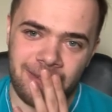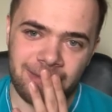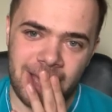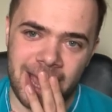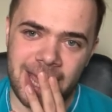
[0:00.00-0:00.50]

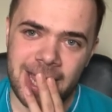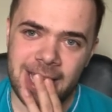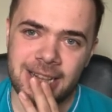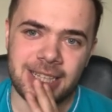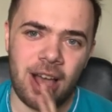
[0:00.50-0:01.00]

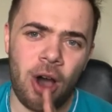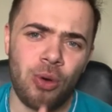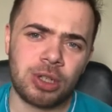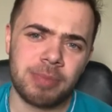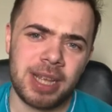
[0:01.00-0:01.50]
they
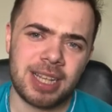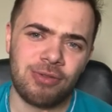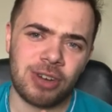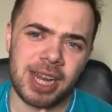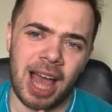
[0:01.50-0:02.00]
ultimately
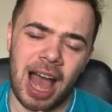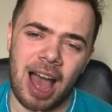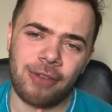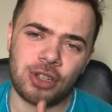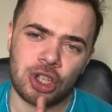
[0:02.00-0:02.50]
didn't really
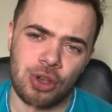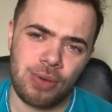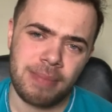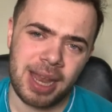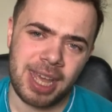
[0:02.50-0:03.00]
have
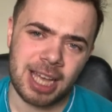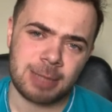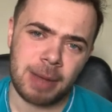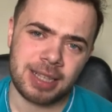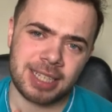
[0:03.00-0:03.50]
too many
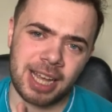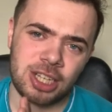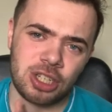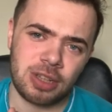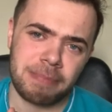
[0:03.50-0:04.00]

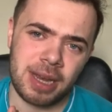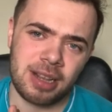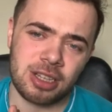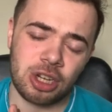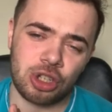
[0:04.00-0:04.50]
expectations of being
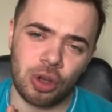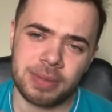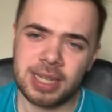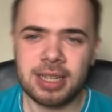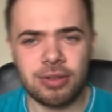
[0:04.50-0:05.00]
into the top
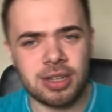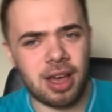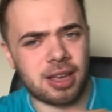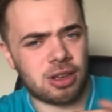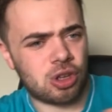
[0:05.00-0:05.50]
six. There was
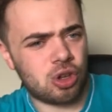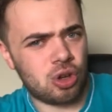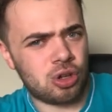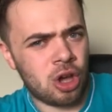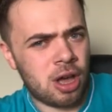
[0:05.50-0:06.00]
like a
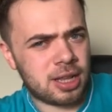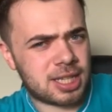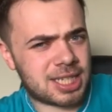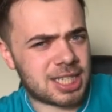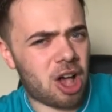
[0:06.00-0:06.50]
good
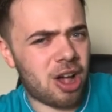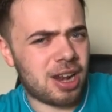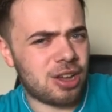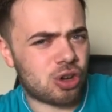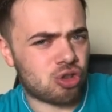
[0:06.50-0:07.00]

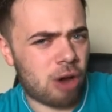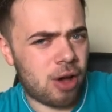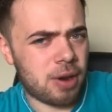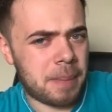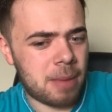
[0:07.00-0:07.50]
silent
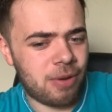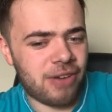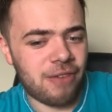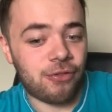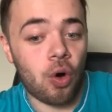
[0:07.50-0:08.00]
crowd of people
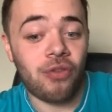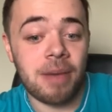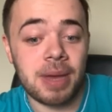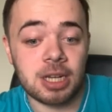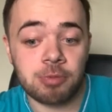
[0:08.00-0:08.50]
that thought
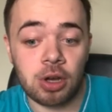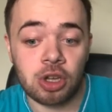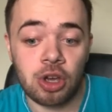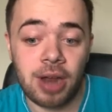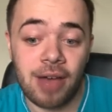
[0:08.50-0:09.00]
that Middlesbrough
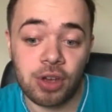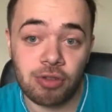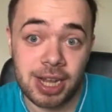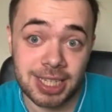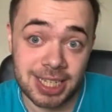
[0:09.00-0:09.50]
could have a
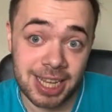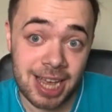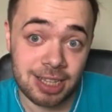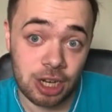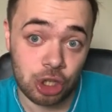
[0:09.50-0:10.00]
great season
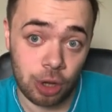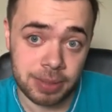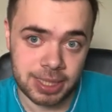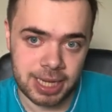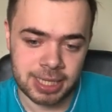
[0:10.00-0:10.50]
getting to the top
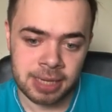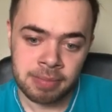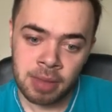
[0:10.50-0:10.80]
six.